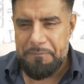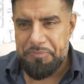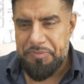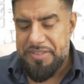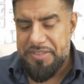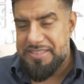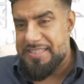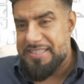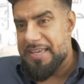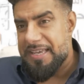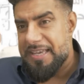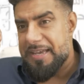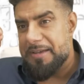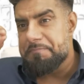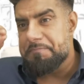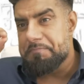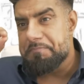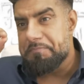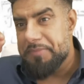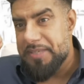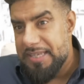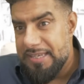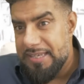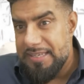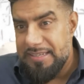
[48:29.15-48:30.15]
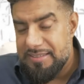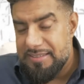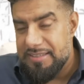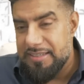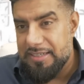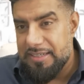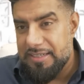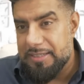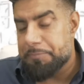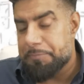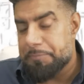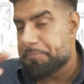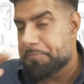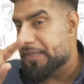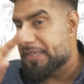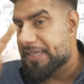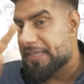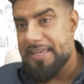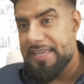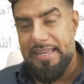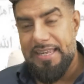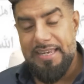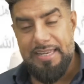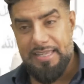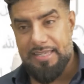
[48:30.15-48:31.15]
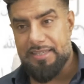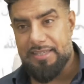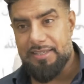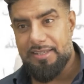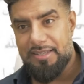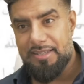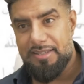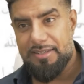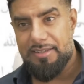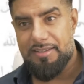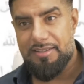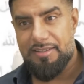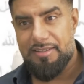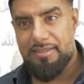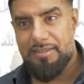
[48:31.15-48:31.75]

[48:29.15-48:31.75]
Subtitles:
See, immediately beginning